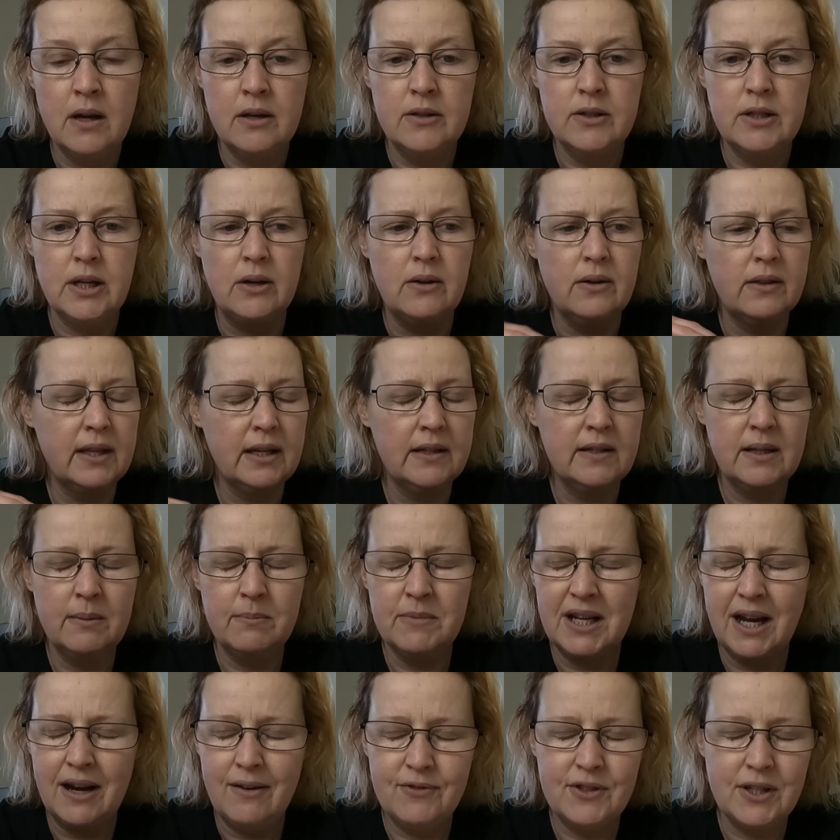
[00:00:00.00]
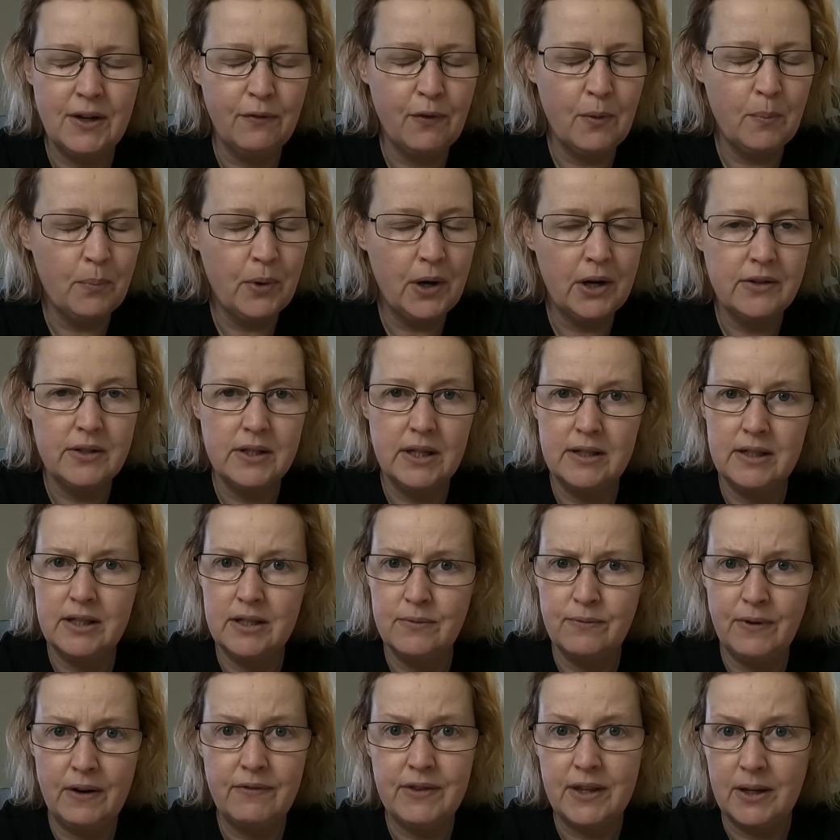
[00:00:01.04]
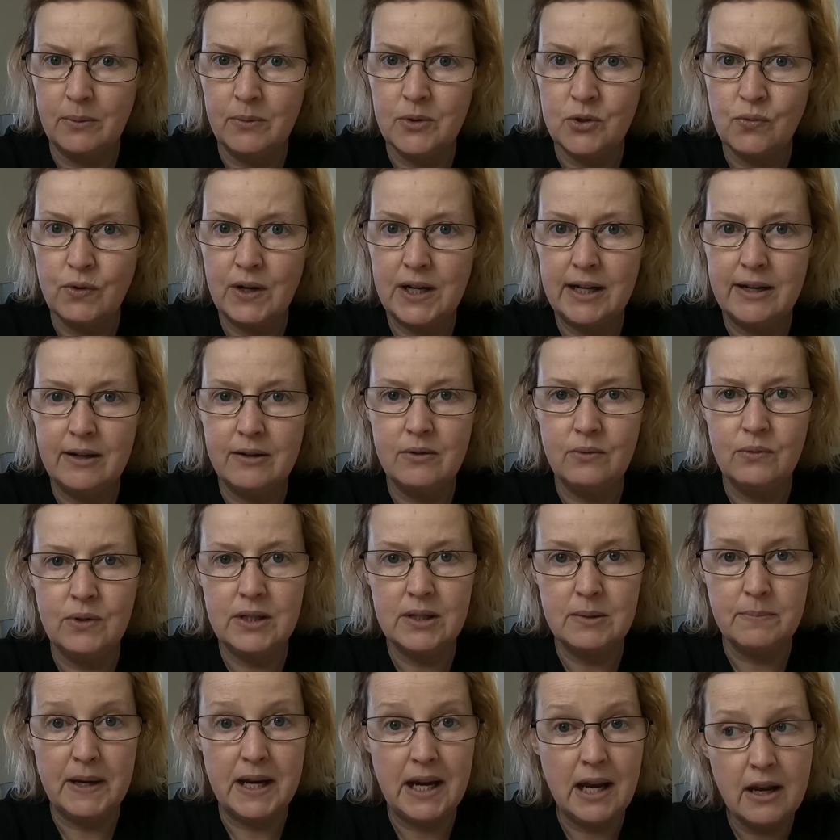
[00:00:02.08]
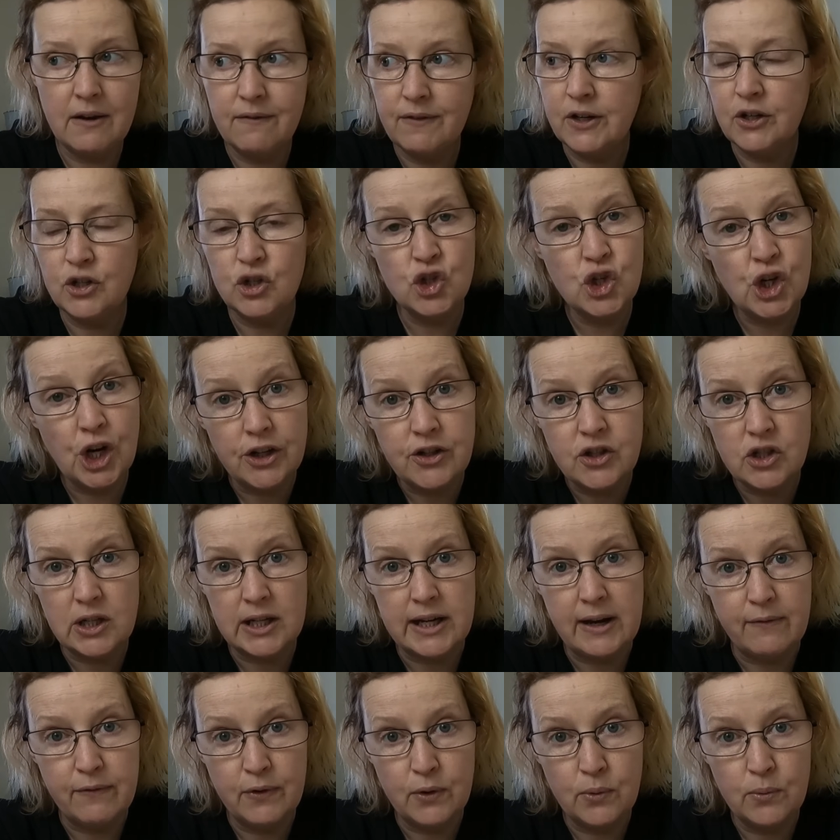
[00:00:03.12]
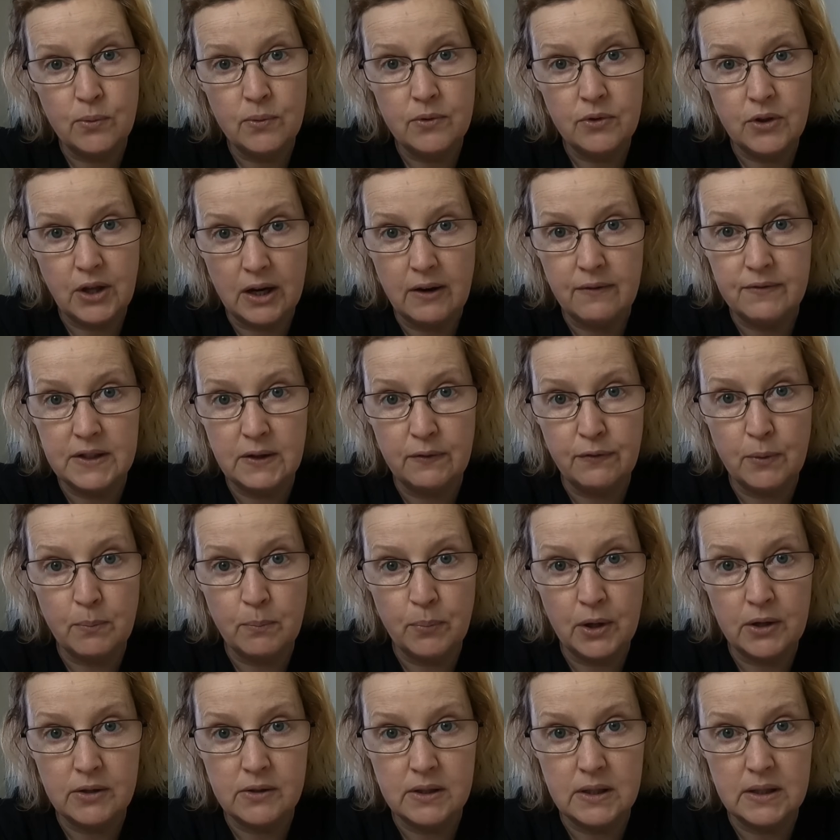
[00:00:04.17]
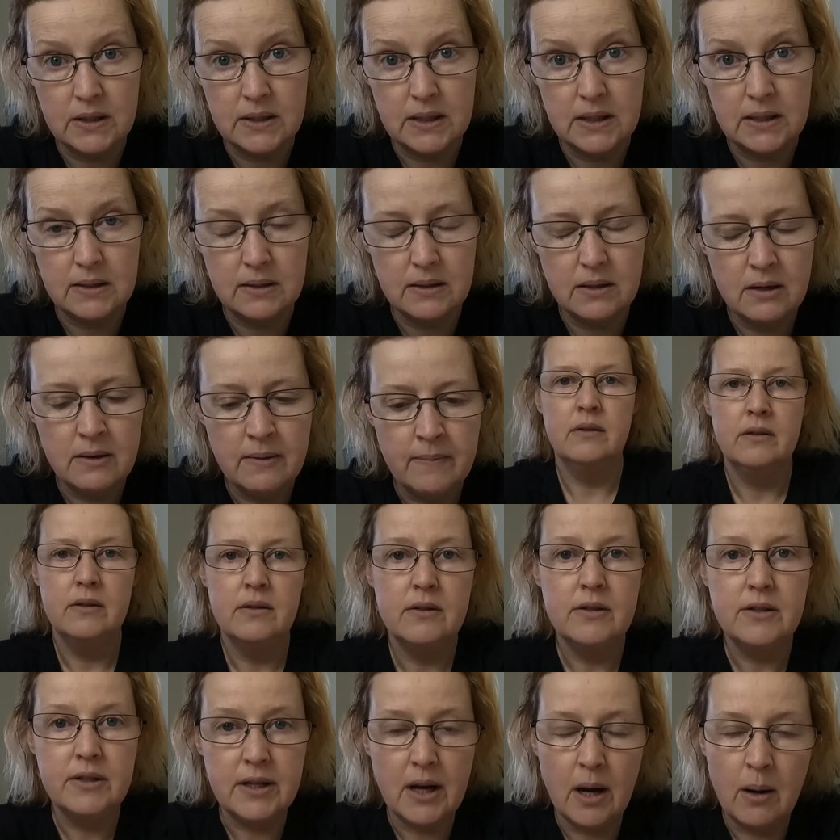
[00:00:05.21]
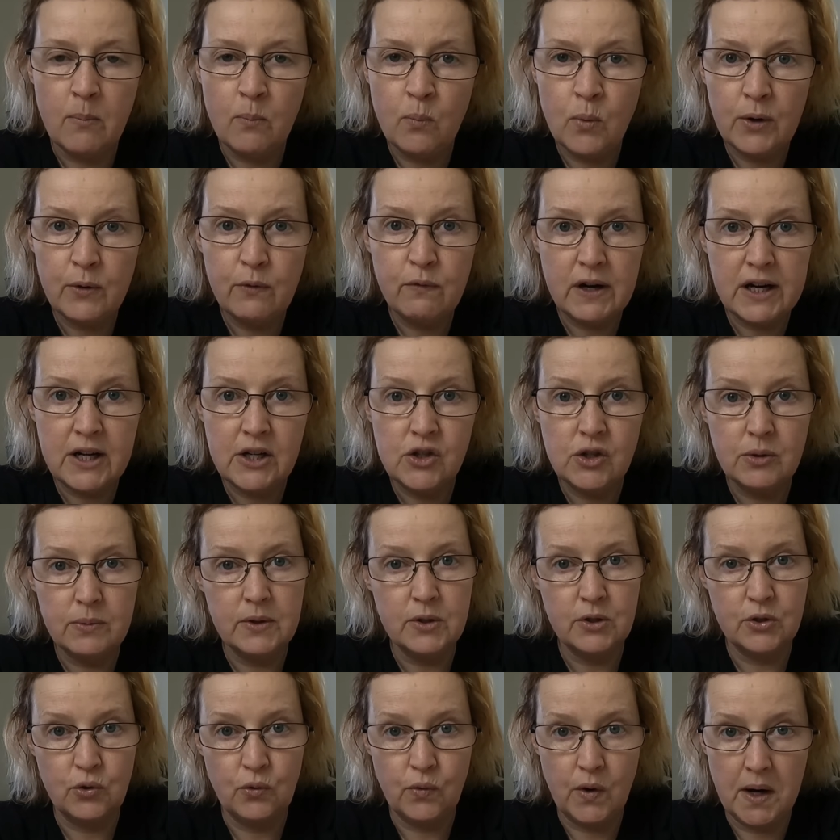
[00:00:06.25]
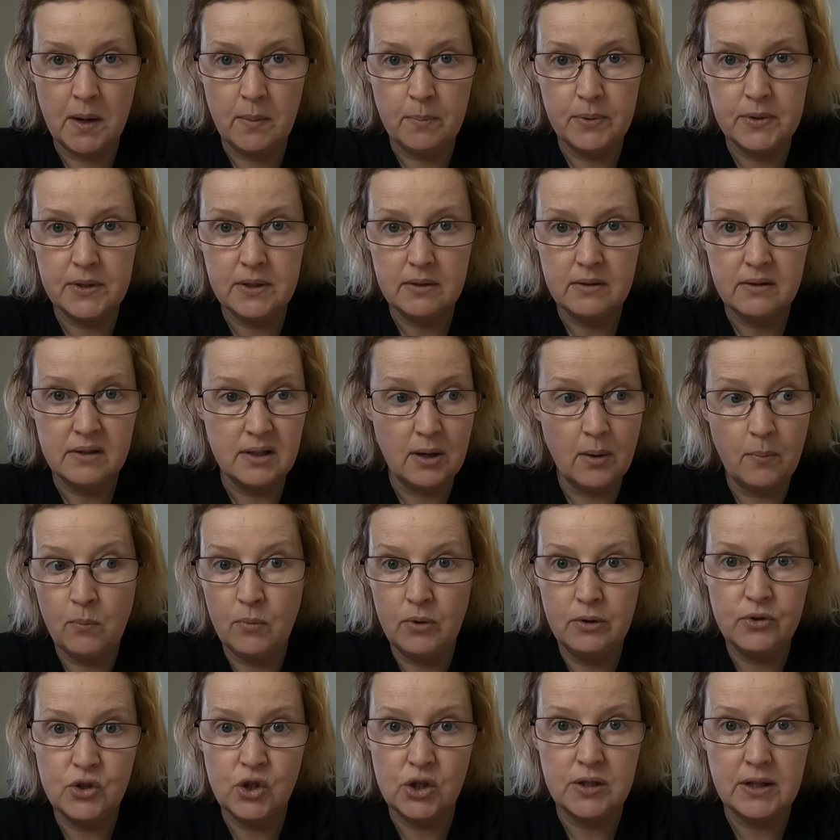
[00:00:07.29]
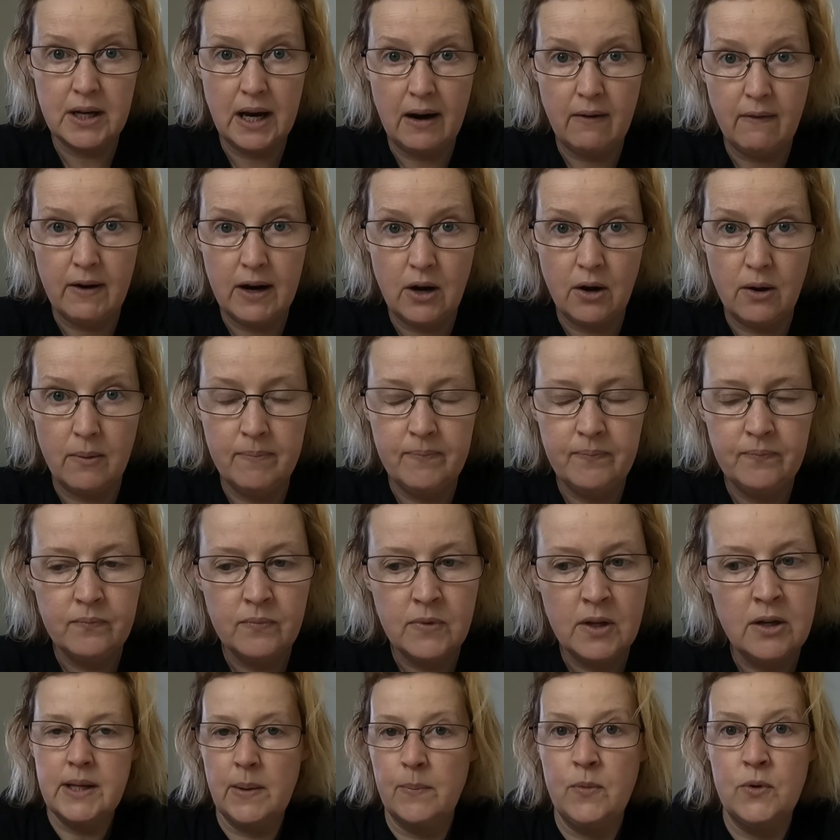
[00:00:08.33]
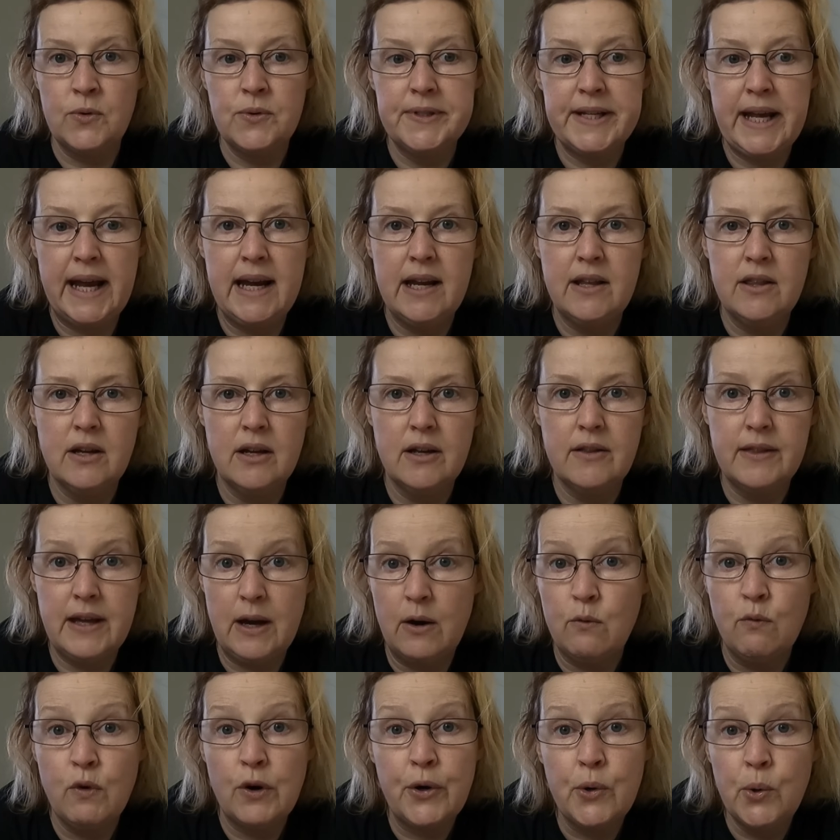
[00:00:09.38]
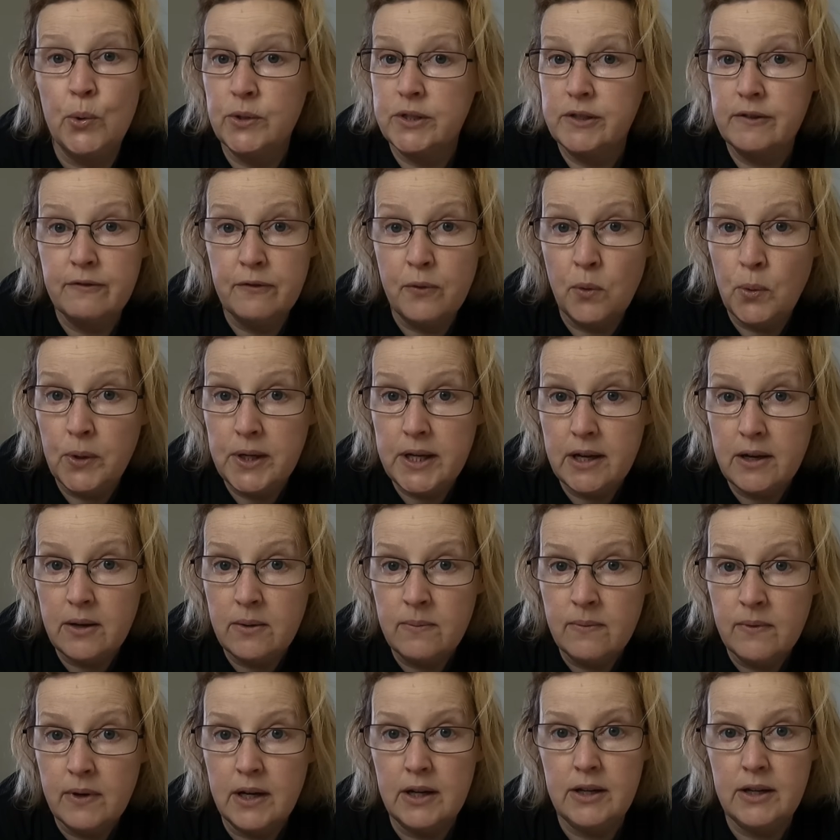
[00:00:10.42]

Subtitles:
So they seem to have different processes for everything, which really annoys me. Even at judge level, they have different processes. Some will read you a script, some will just carry on. Some will say that they'll record it for you